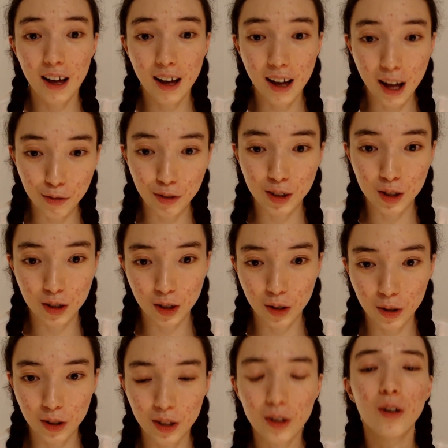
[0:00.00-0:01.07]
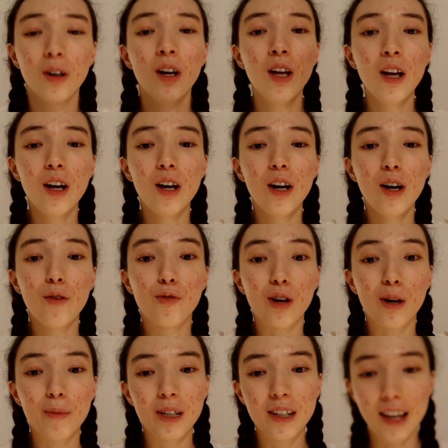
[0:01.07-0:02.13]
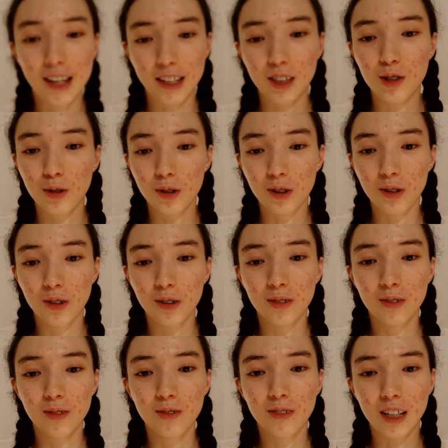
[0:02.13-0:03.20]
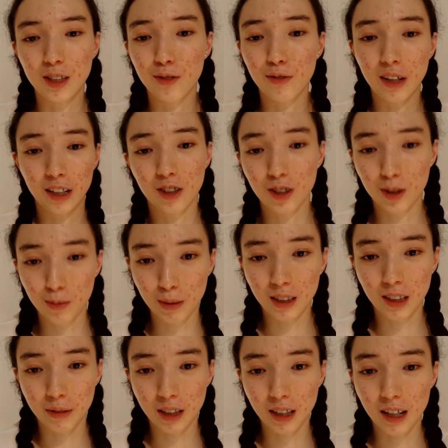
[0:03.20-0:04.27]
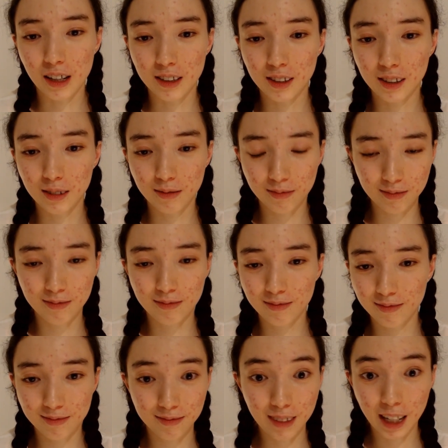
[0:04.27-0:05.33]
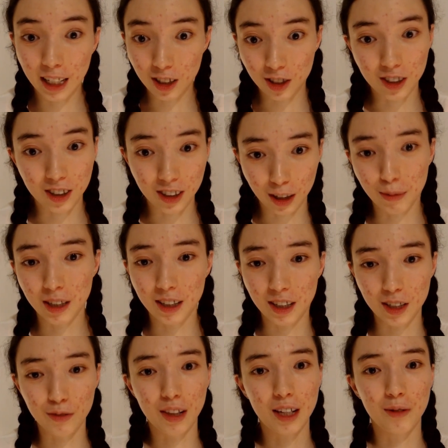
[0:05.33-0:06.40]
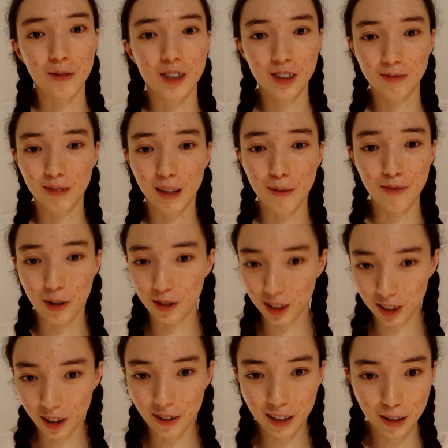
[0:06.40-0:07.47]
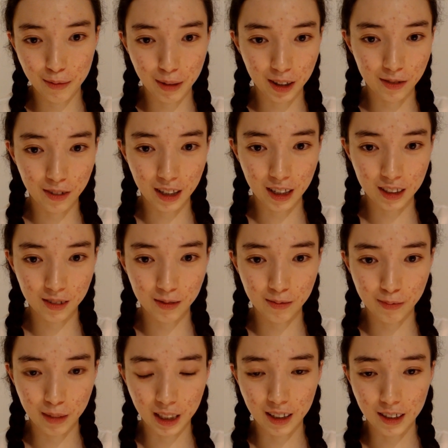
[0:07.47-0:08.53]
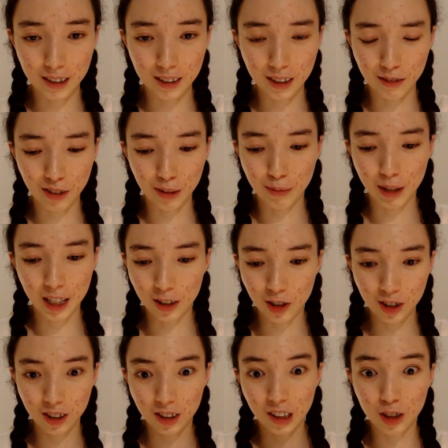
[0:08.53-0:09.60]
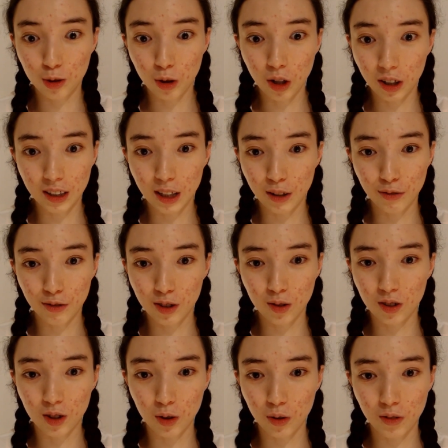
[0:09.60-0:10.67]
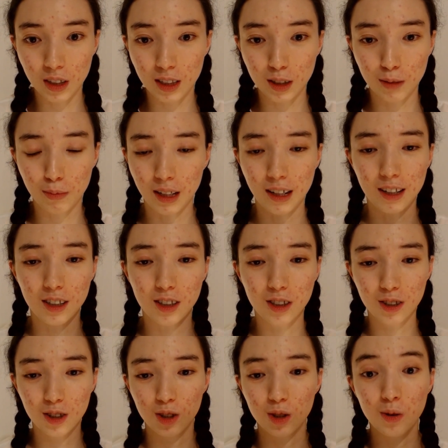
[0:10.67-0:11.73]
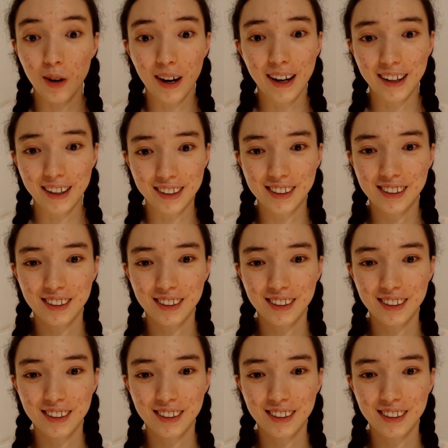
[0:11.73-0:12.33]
other tutorial from an actual native English speaker, because English is not my native language. I'm very sorry about that because I think my English is not strong enough to do this, but I tried.